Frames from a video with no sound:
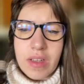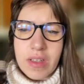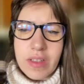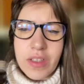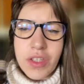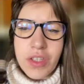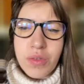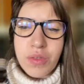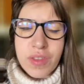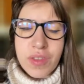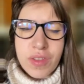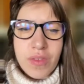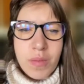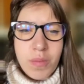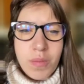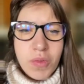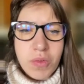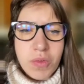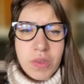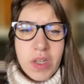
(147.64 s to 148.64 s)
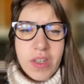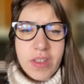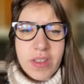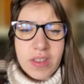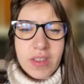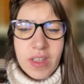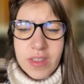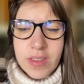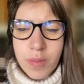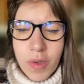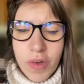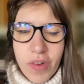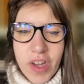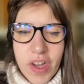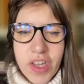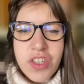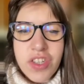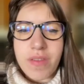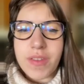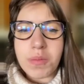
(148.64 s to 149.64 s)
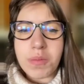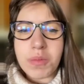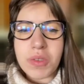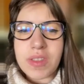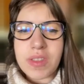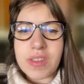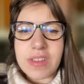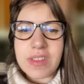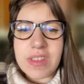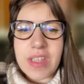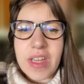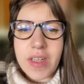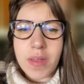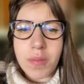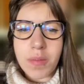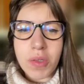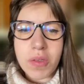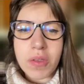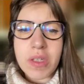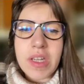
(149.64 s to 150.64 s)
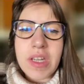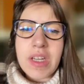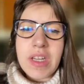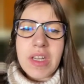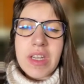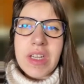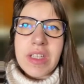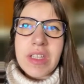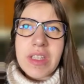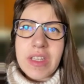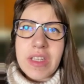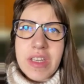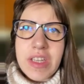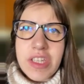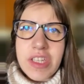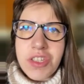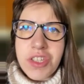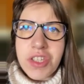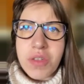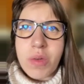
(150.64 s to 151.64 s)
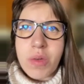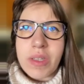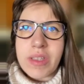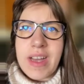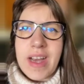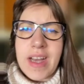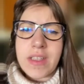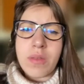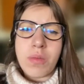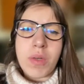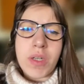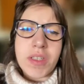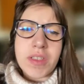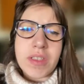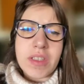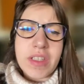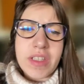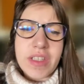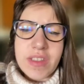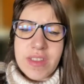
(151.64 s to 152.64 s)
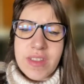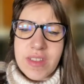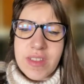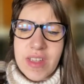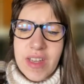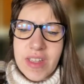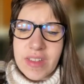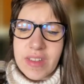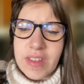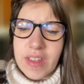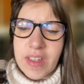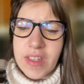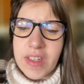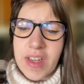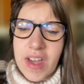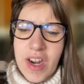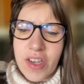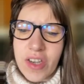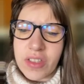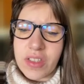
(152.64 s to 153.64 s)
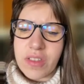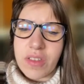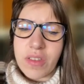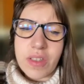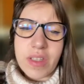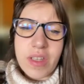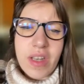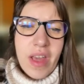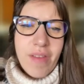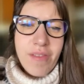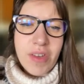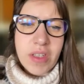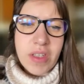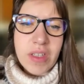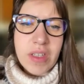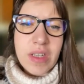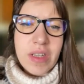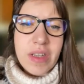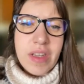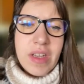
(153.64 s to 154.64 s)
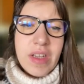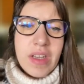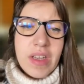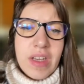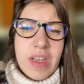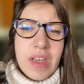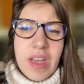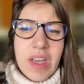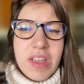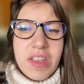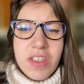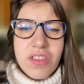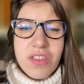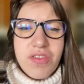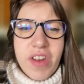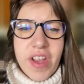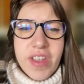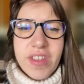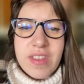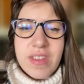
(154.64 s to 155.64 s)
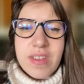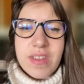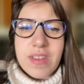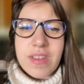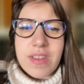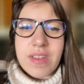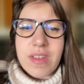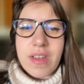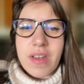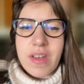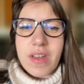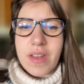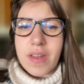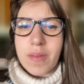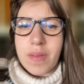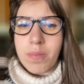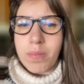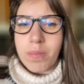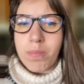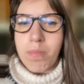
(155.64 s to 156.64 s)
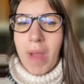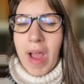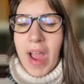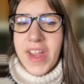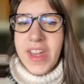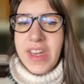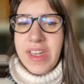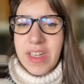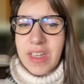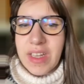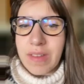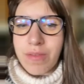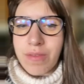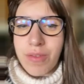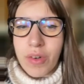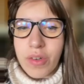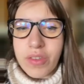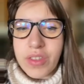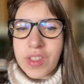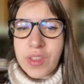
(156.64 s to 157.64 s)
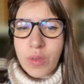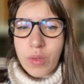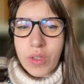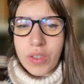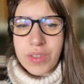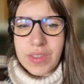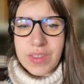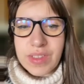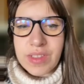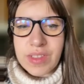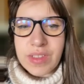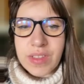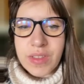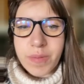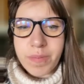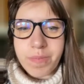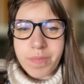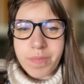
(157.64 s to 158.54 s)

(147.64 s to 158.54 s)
use of the moon, exploration of the moon, sustainable. The issue with that one is that in Article 11, it addresses mining for resources,